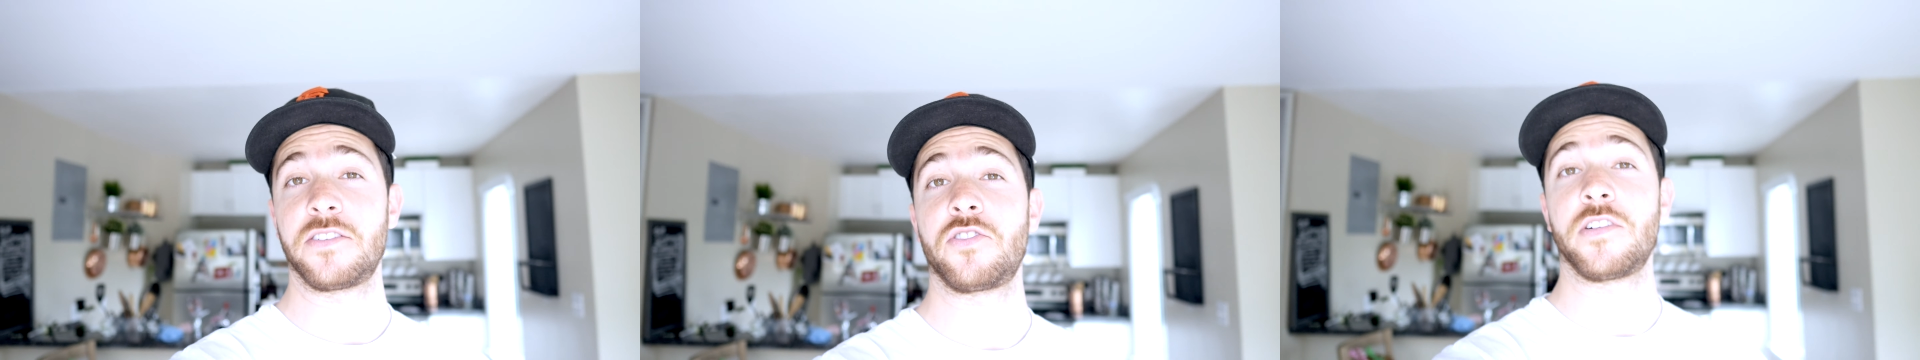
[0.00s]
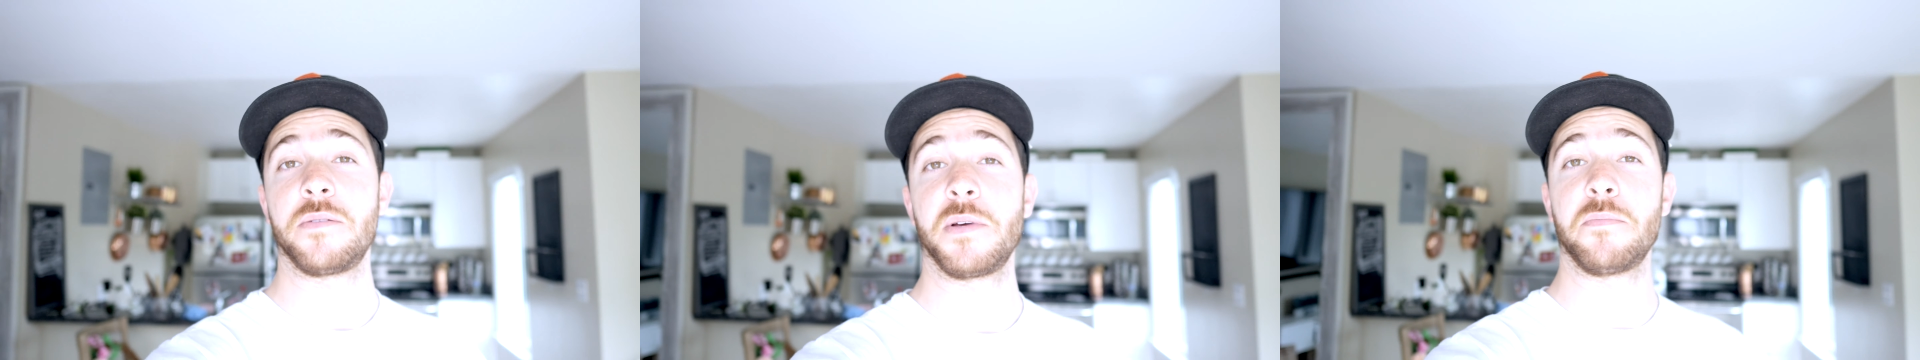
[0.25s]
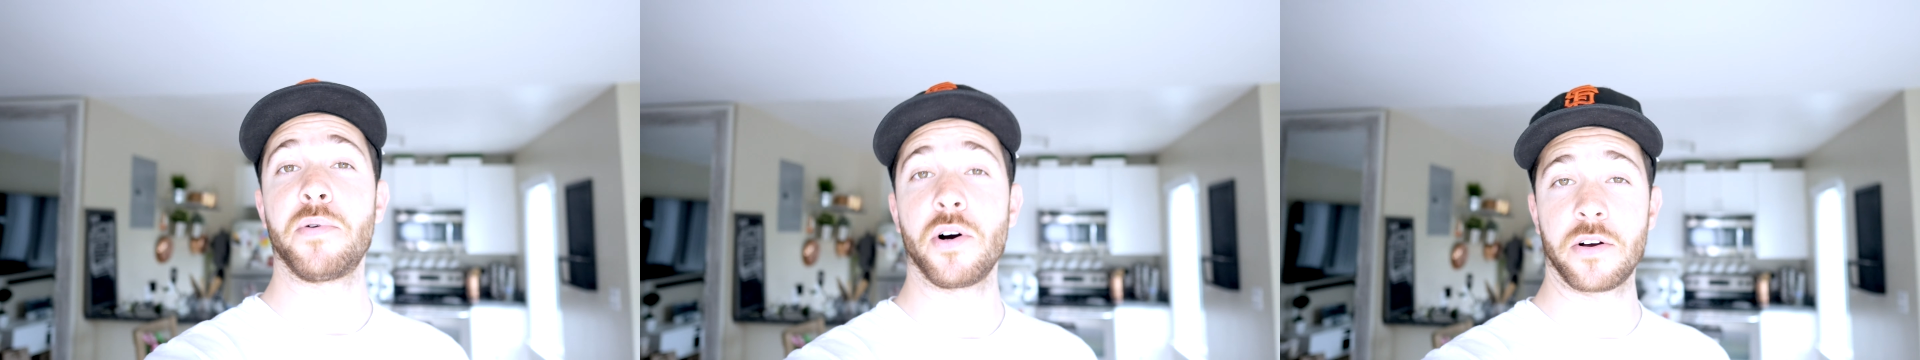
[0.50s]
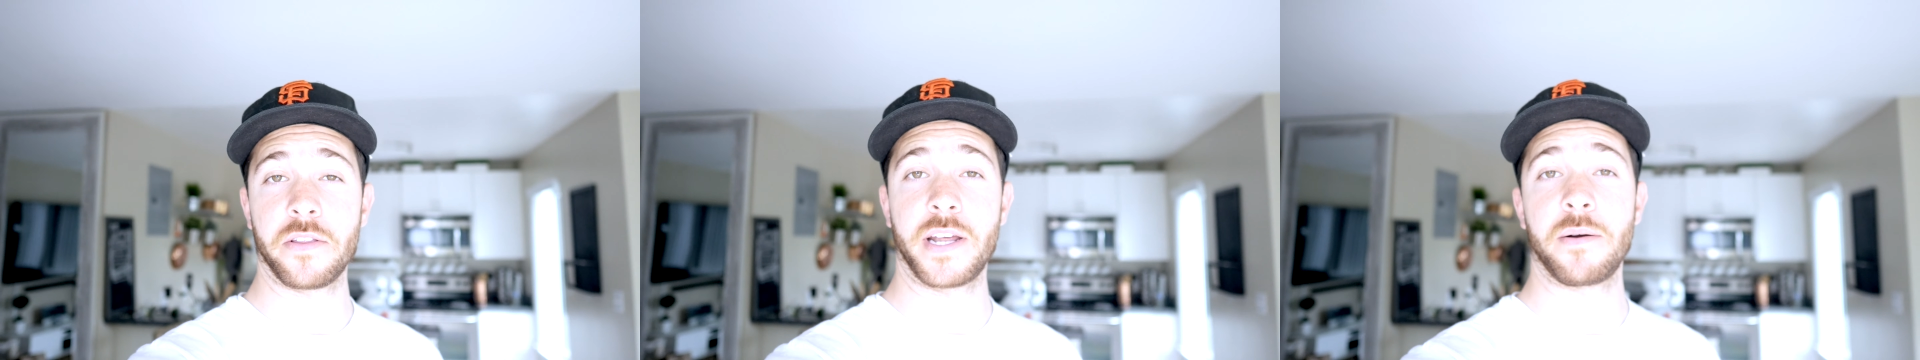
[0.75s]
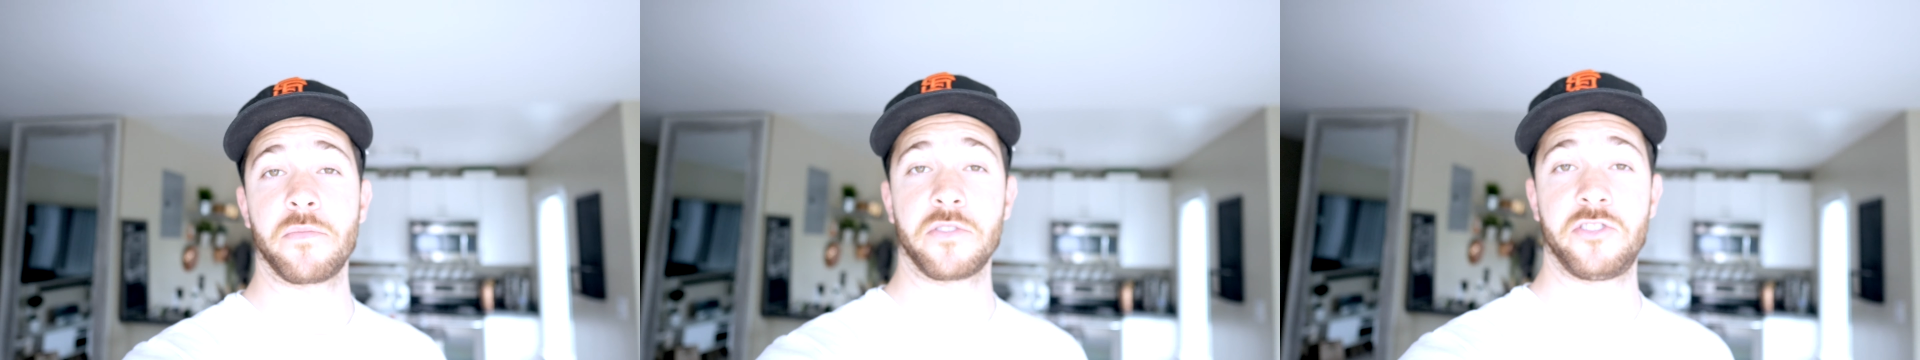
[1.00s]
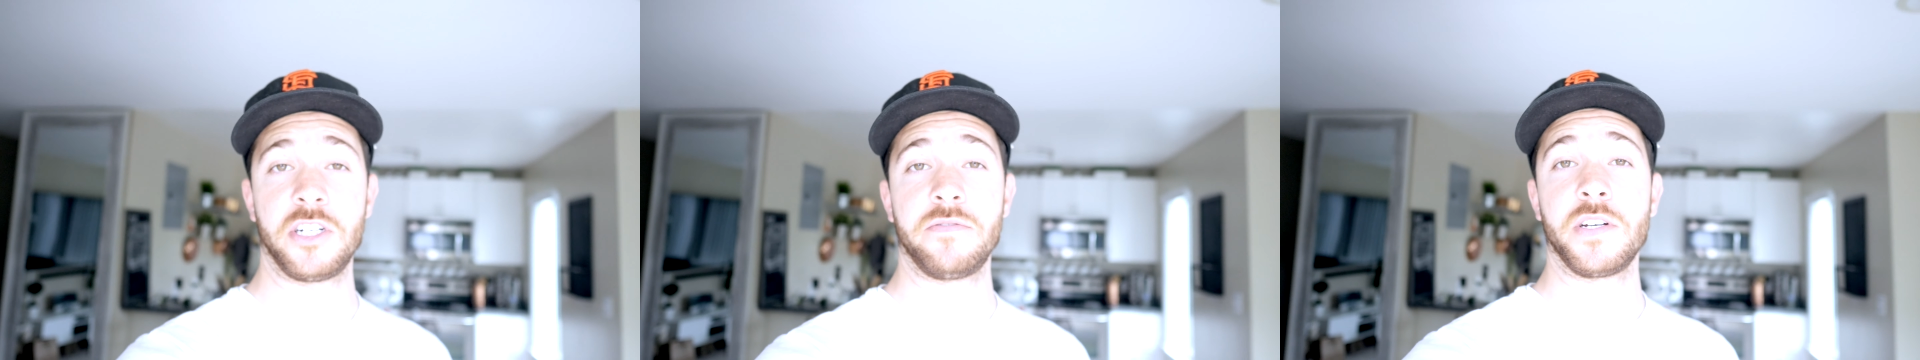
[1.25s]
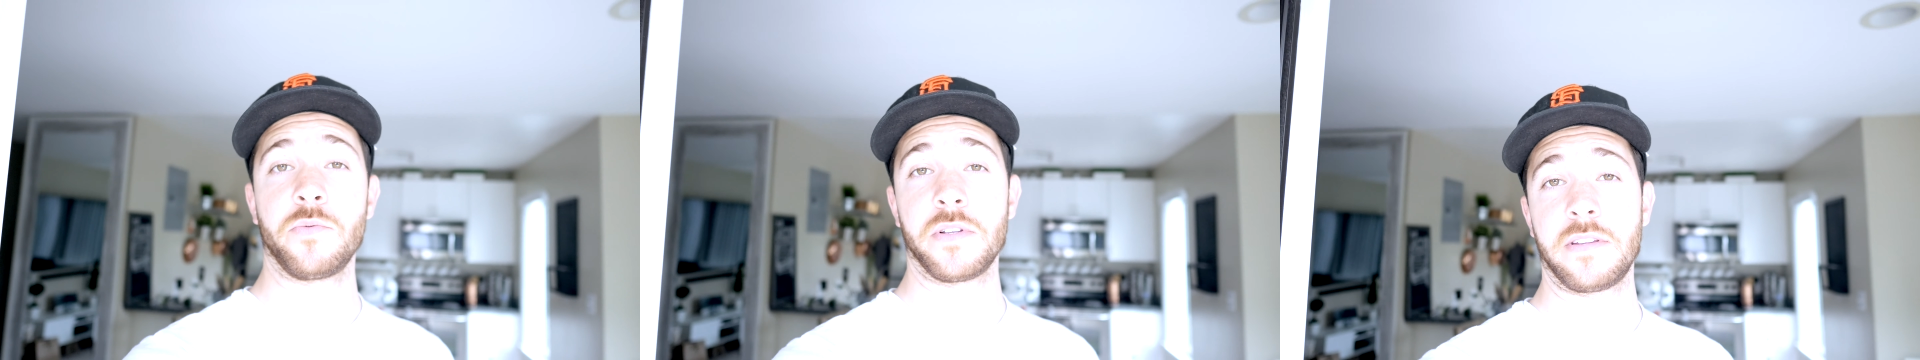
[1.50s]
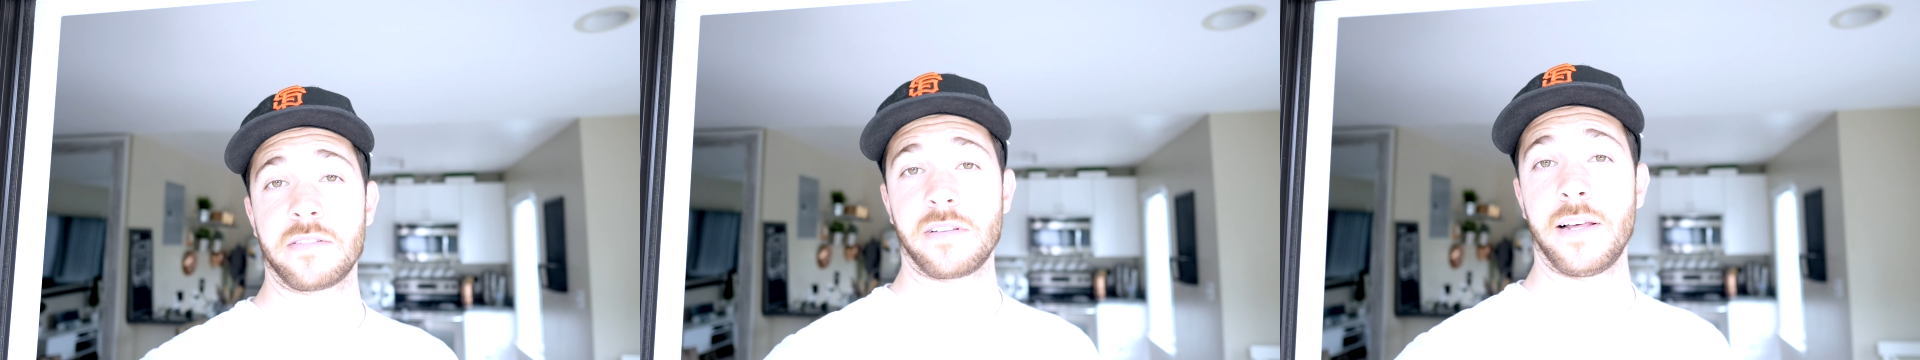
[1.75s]
creamy bokeh that I'm achieving with
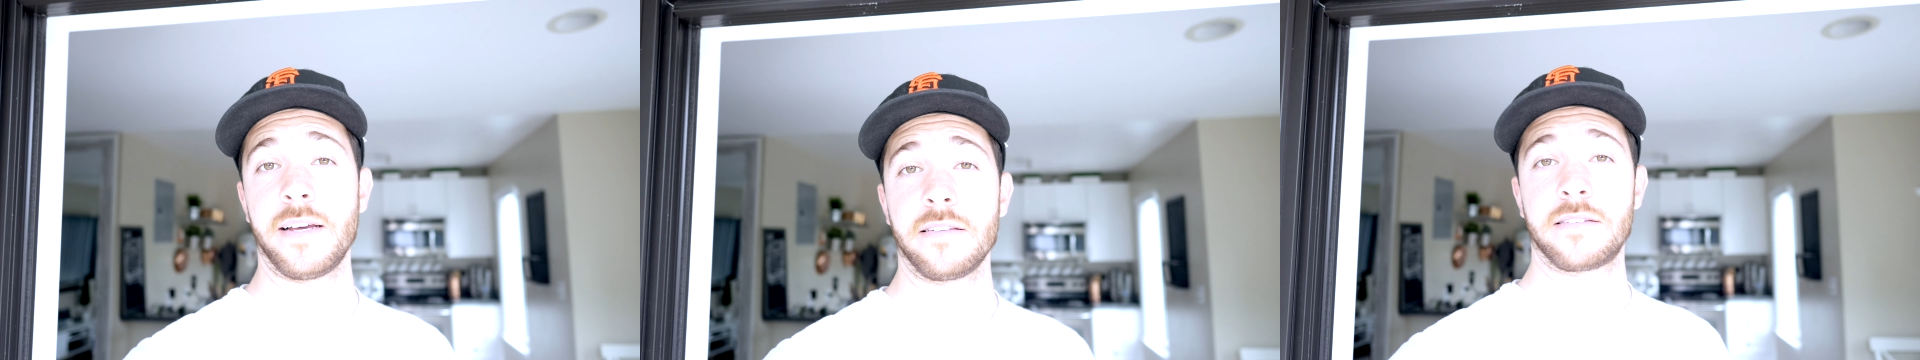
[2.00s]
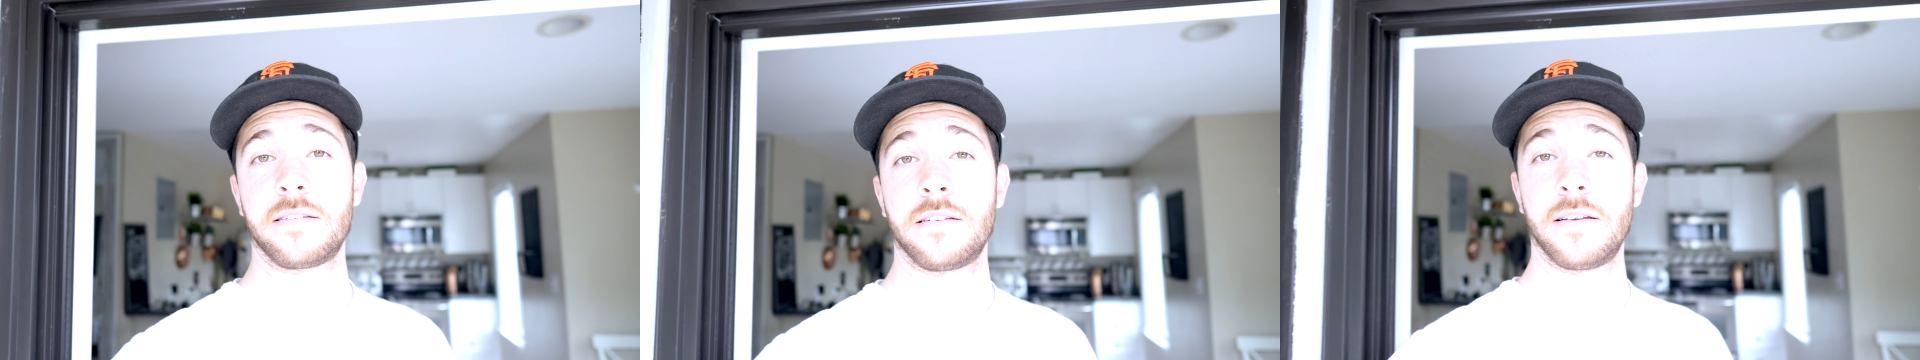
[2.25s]
this lens.